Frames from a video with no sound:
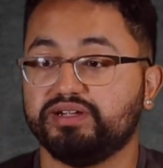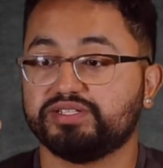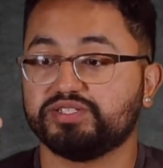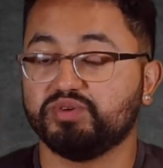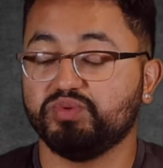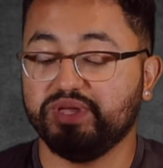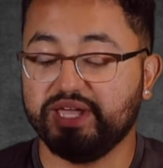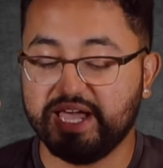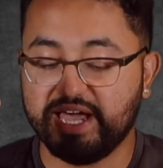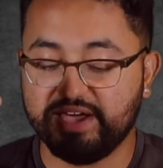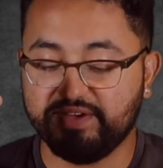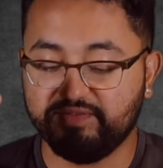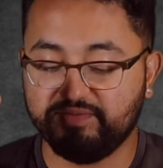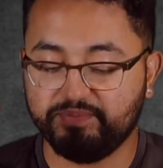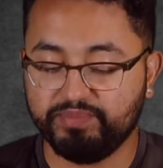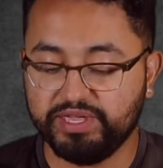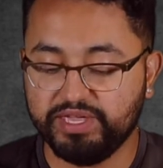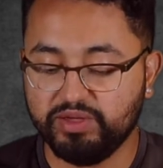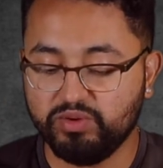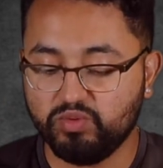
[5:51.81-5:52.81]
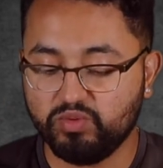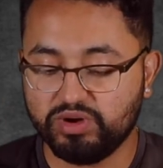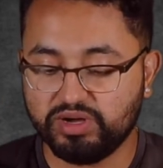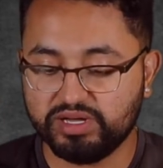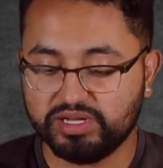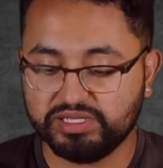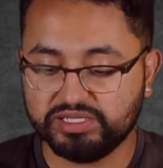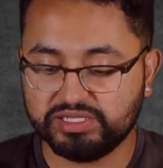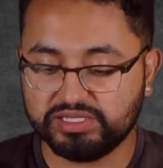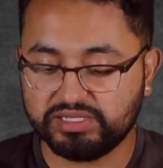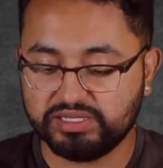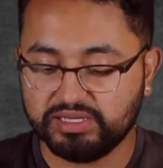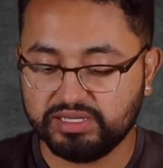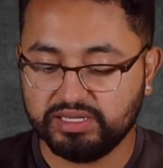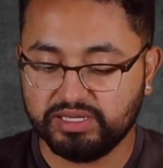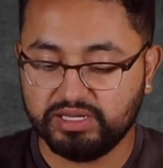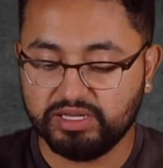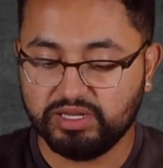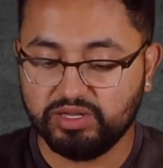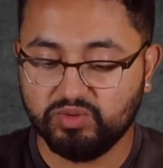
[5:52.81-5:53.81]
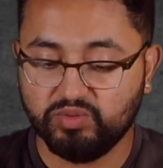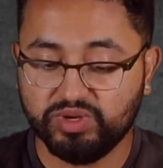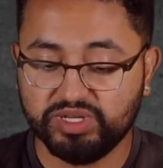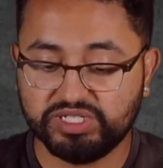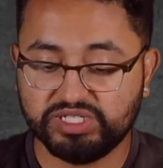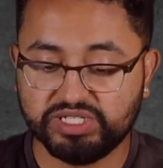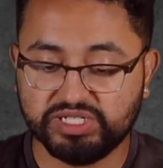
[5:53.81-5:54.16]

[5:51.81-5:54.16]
So we have P1s, which